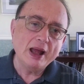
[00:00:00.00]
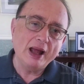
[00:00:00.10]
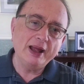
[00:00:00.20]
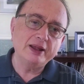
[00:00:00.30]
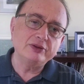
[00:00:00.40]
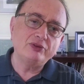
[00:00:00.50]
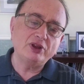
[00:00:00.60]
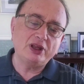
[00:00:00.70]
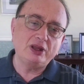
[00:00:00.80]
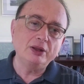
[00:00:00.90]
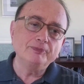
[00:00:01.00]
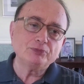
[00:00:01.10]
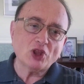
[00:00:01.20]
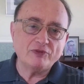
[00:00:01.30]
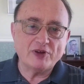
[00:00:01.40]
and the
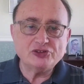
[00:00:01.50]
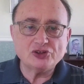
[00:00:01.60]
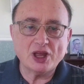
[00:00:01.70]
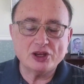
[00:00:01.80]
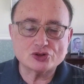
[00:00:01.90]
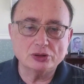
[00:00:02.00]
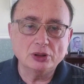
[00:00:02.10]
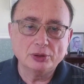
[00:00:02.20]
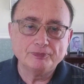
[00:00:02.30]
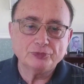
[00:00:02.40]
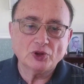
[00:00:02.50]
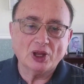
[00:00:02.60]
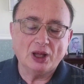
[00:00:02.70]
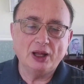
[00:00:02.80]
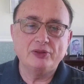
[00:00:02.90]
investigation
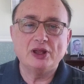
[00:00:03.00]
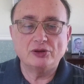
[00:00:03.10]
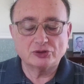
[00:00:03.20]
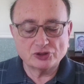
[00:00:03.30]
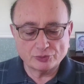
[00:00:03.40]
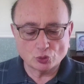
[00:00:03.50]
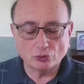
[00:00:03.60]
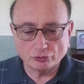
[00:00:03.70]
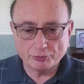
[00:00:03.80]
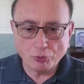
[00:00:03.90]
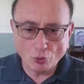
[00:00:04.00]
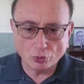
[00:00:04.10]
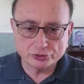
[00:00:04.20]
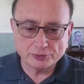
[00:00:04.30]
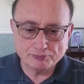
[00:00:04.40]
and then the subsequent
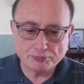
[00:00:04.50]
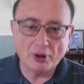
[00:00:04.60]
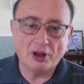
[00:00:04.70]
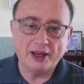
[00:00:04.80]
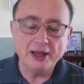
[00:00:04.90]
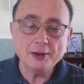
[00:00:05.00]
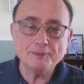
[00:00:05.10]
report by